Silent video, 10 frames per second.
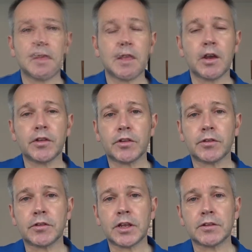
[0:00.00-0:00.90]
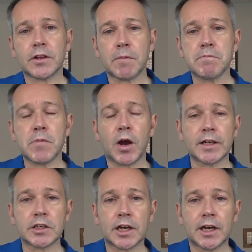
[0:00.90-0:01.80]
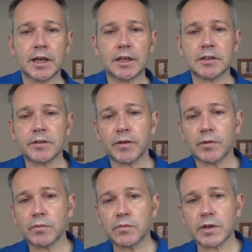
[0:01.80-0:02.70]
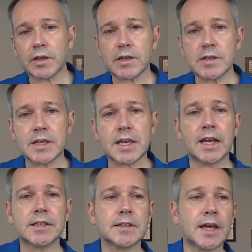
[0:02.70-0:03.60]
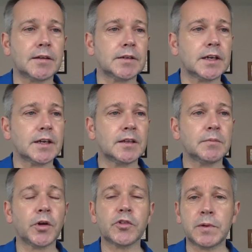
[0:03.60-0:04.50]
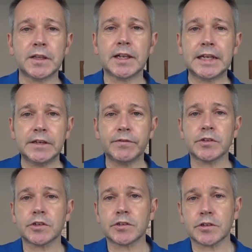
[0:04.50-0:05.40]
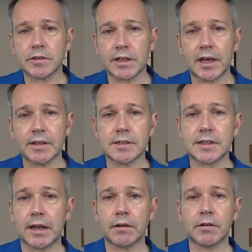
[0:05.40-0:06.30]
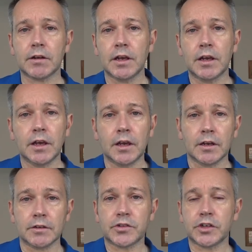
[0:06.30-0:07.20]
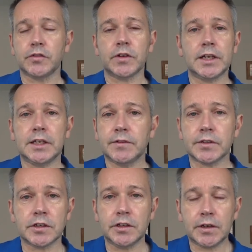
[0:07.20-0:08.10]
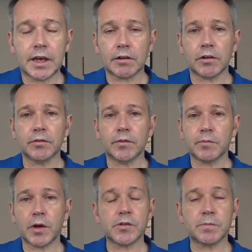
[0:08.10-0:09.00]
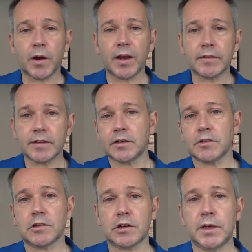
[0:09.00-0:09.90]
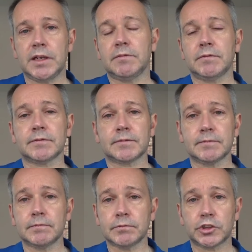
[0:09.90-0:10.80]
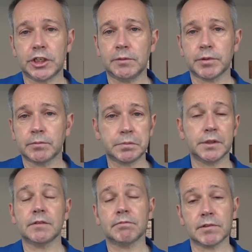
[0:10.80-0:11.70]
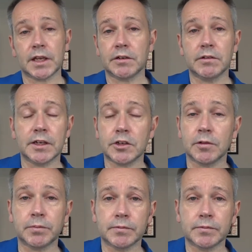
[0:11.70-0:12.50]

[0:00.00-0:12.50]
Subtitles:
Other things that I might change if I get to that, possibly the levers, just because they are the standard silver levers that you get on most bikes and they just look a bit cheap, but they do their job.